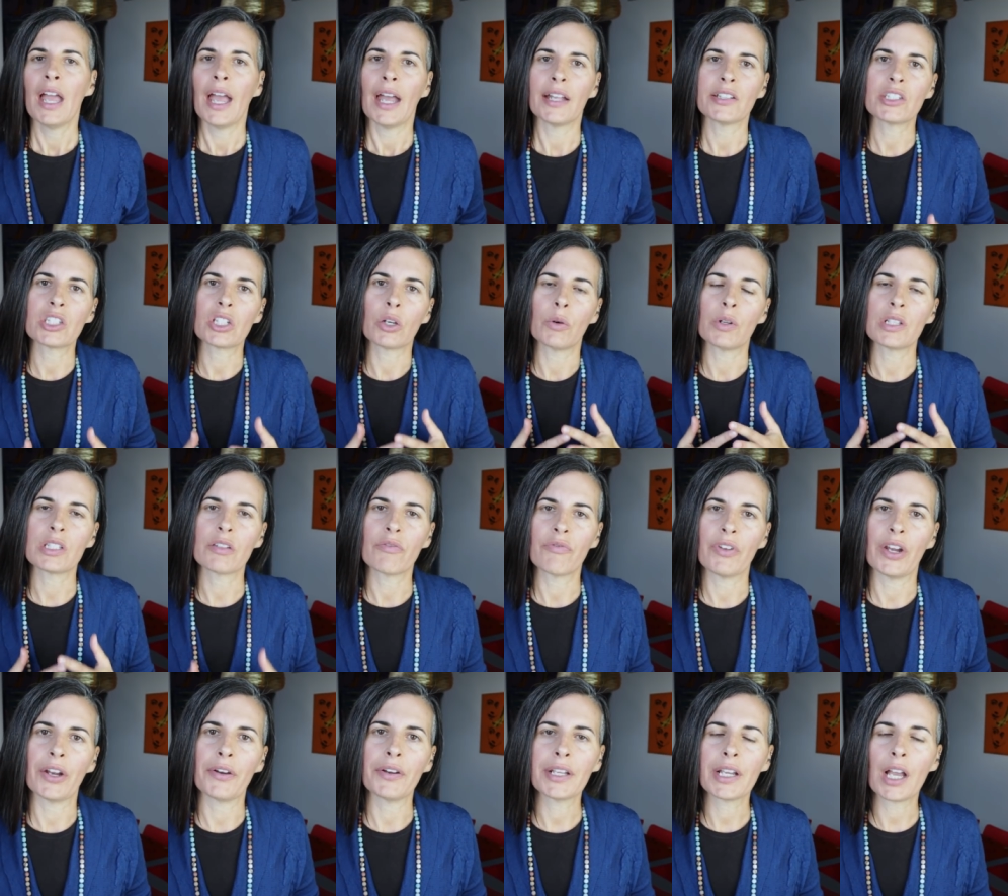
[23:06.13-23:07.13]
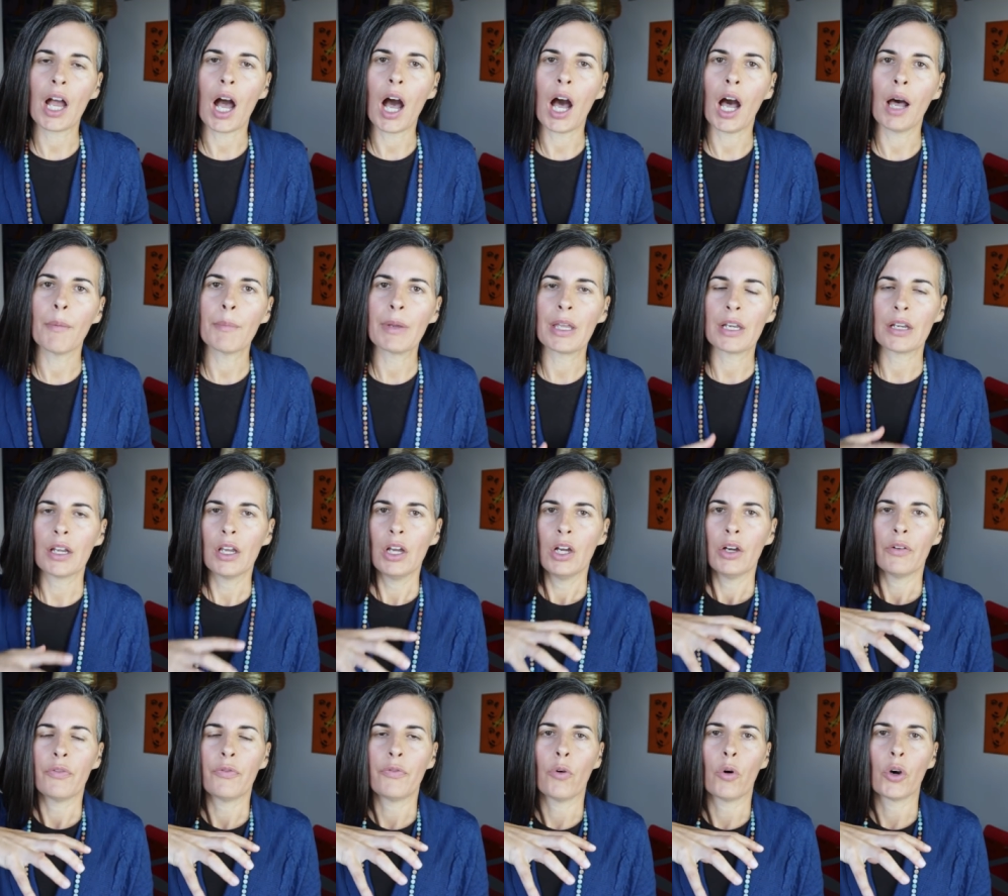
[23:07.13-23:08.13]
And so it's very common
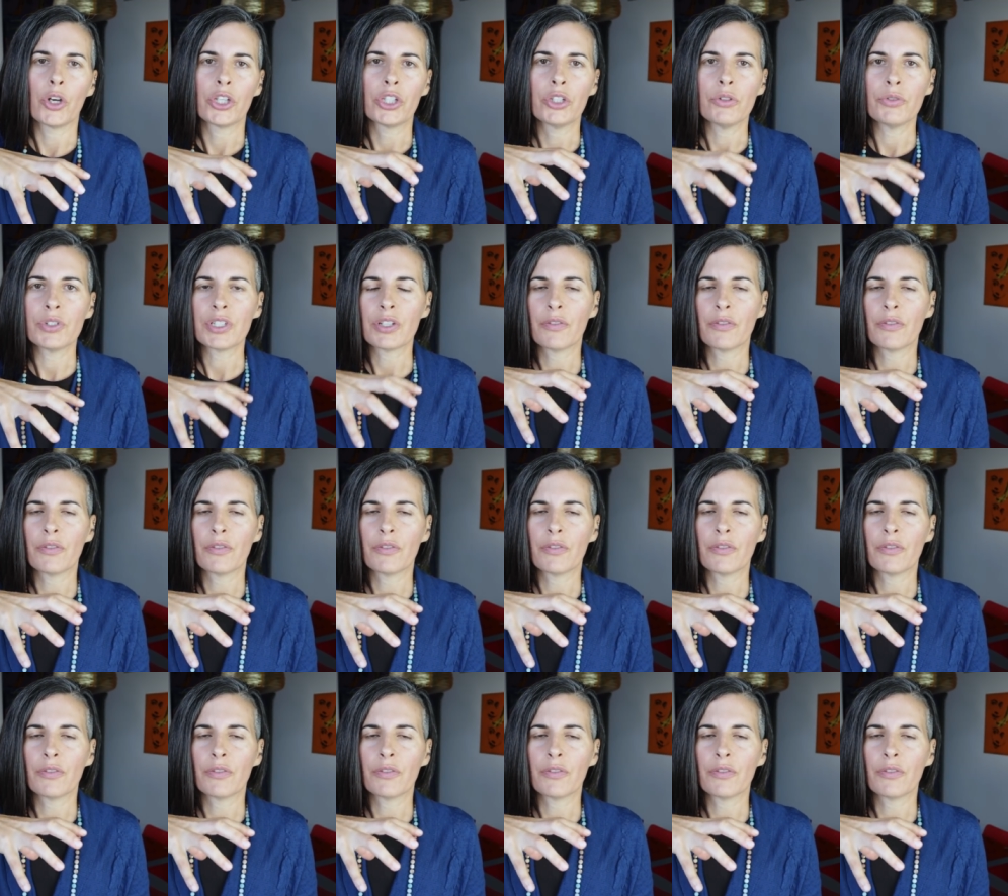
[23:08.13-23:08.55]
for you